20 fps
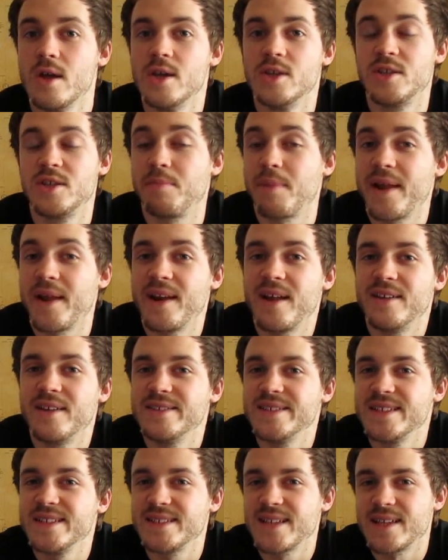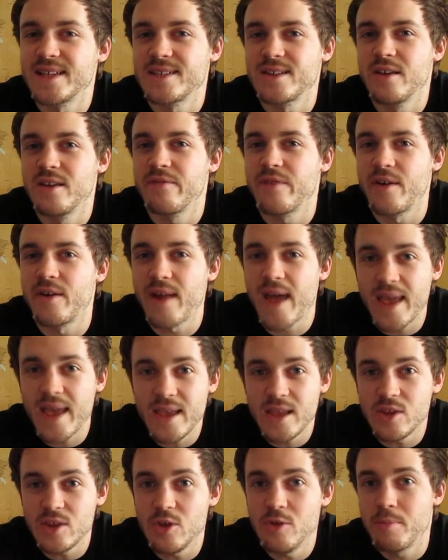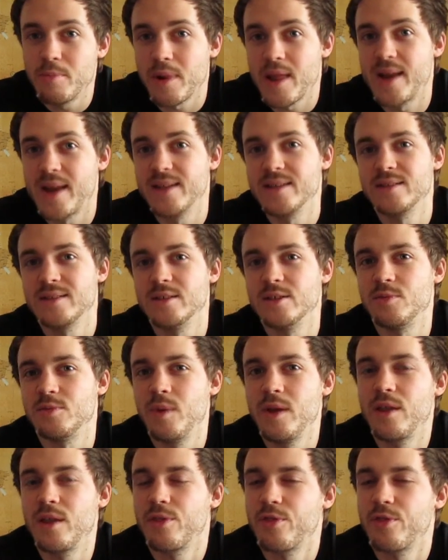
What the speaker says: The planet hunting satellite found 8 new planets this week,